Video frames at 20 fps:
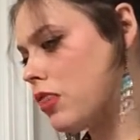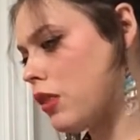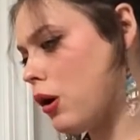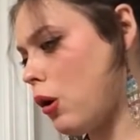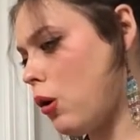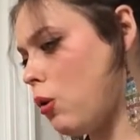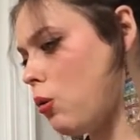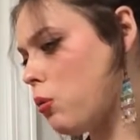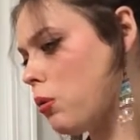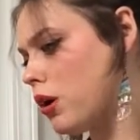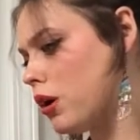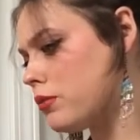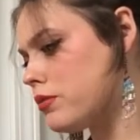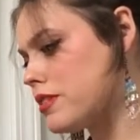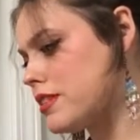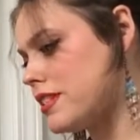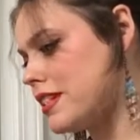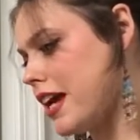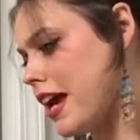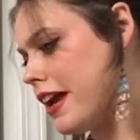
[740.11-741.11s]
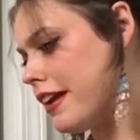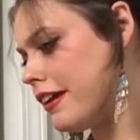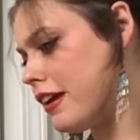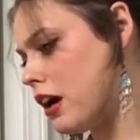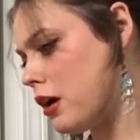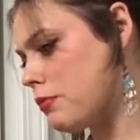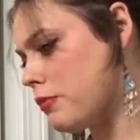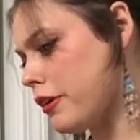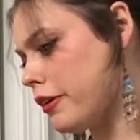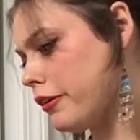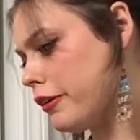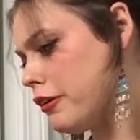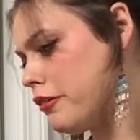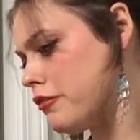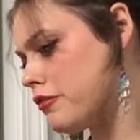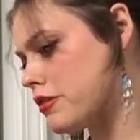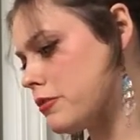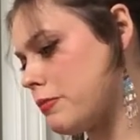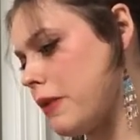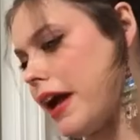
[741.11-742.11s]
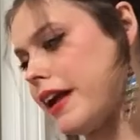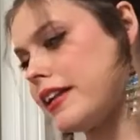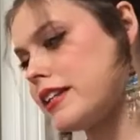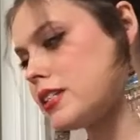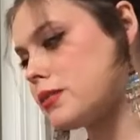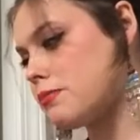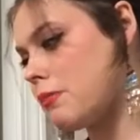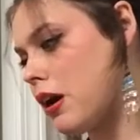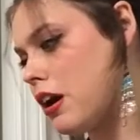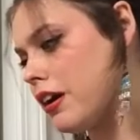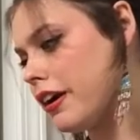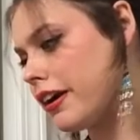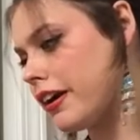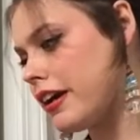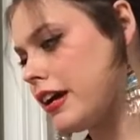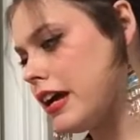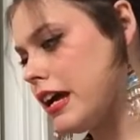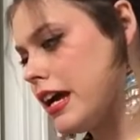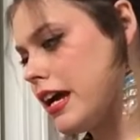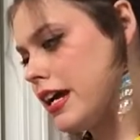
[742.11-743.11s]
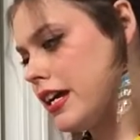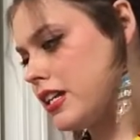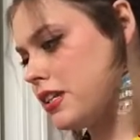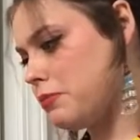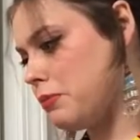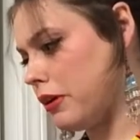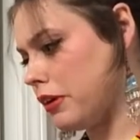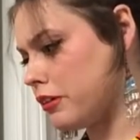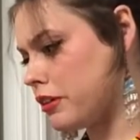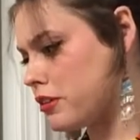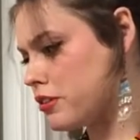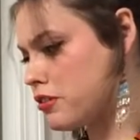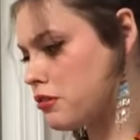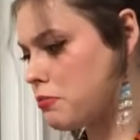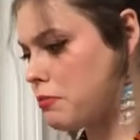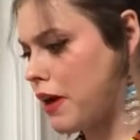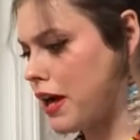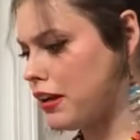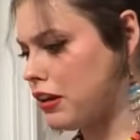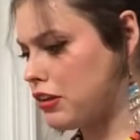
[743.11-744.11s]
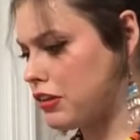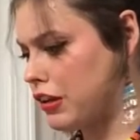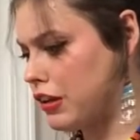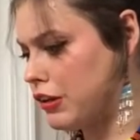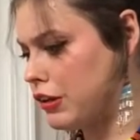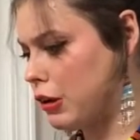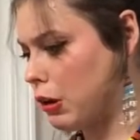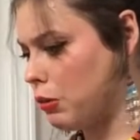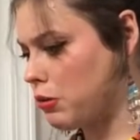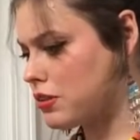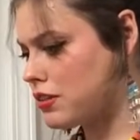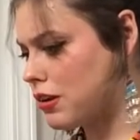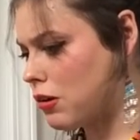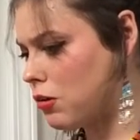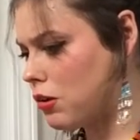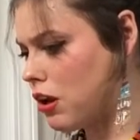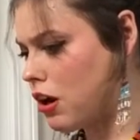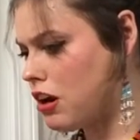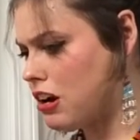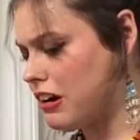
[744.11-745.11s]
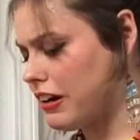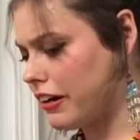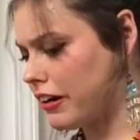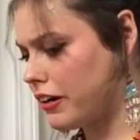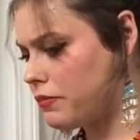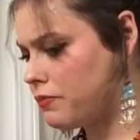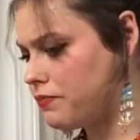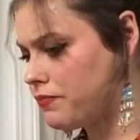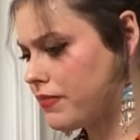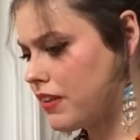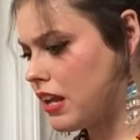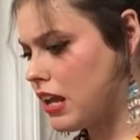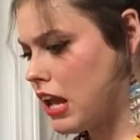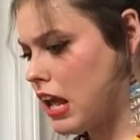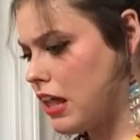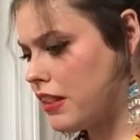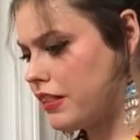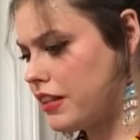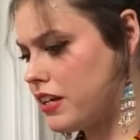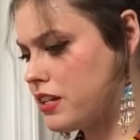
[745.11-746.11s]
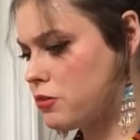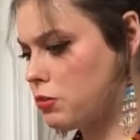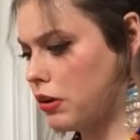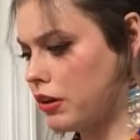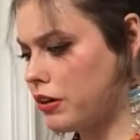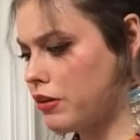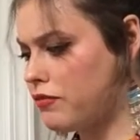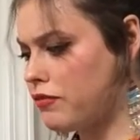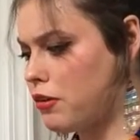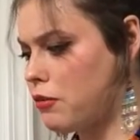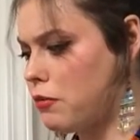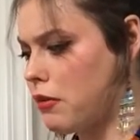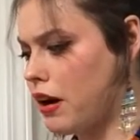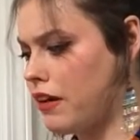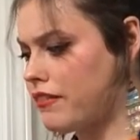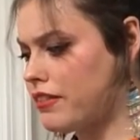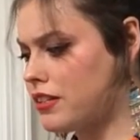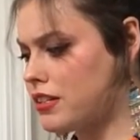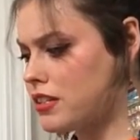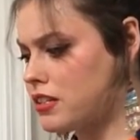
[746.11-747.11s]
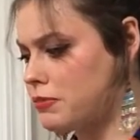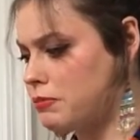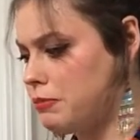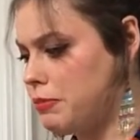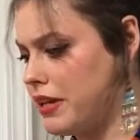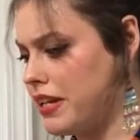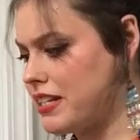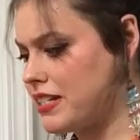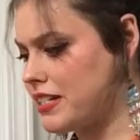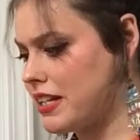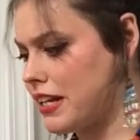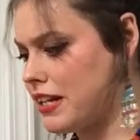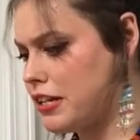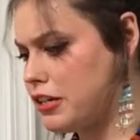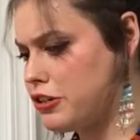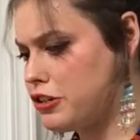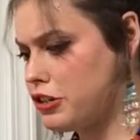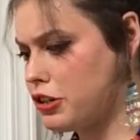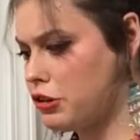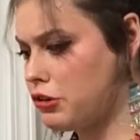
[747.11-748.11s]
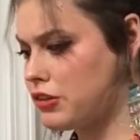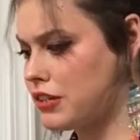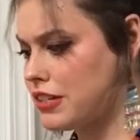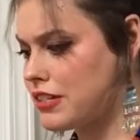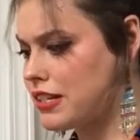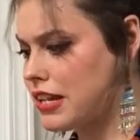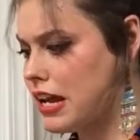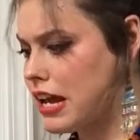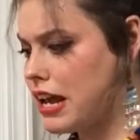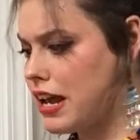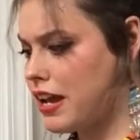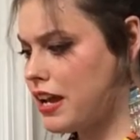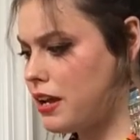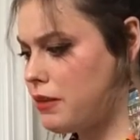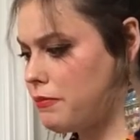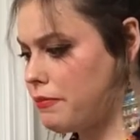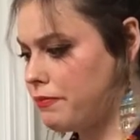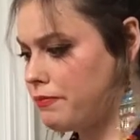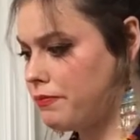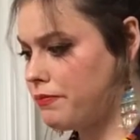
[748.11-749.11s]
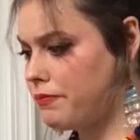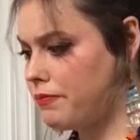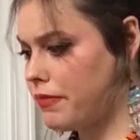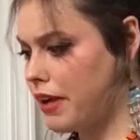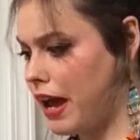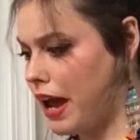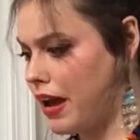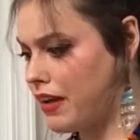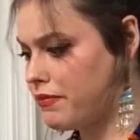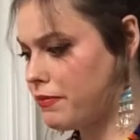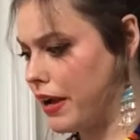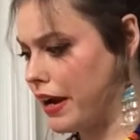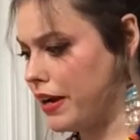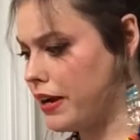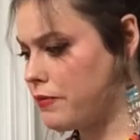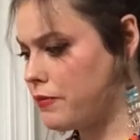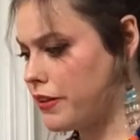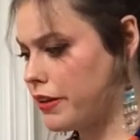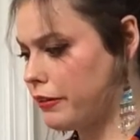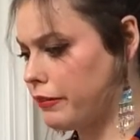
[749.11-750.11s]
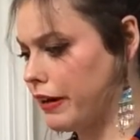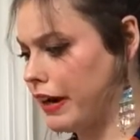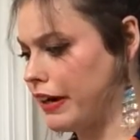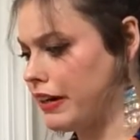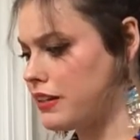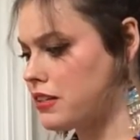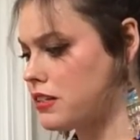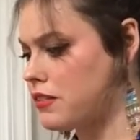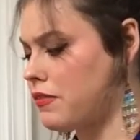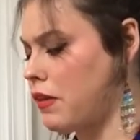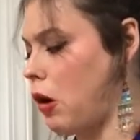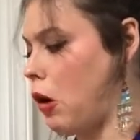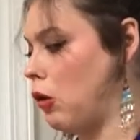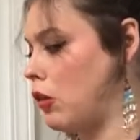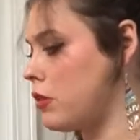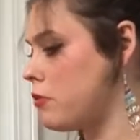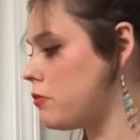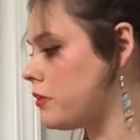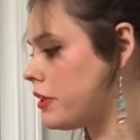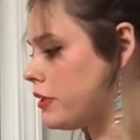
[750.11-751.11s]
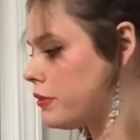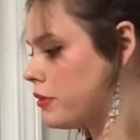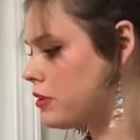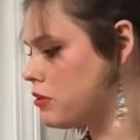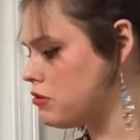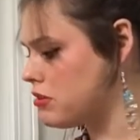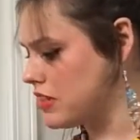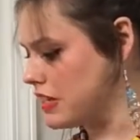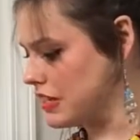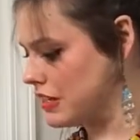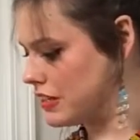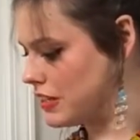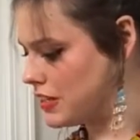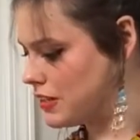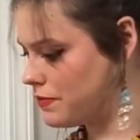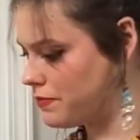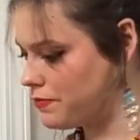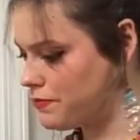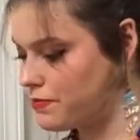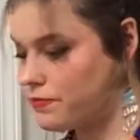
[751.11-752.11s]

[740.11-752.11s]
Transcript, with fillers: the whole world will say young McGrew's made his mark. He's built a zoo better than Noah's whole ark. These wonderful, marvelous beasts that he chooses, he have made him the greatest of all the McGrewses.